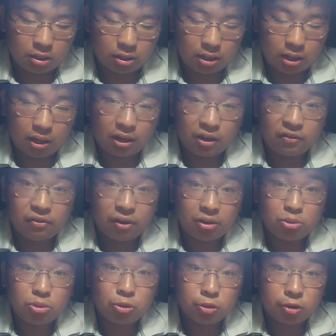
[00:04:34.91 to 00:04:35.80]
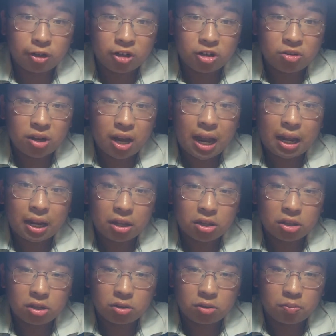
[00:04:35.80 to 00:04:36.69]
yeah, if I were you
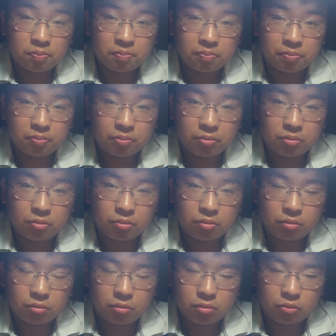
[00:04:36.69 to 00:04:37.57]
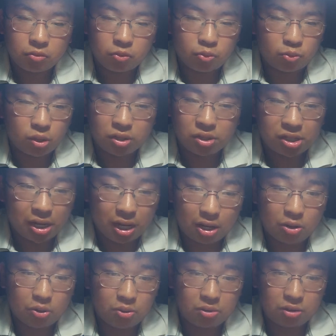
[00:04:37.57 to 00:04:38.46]
guys, watch
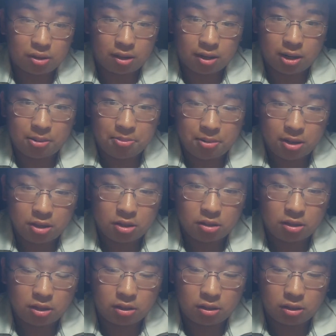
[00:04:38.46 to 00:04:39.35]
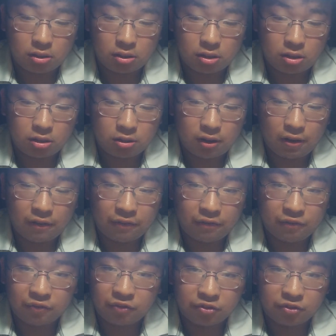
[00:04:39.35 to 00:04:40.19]
out. There could be stuff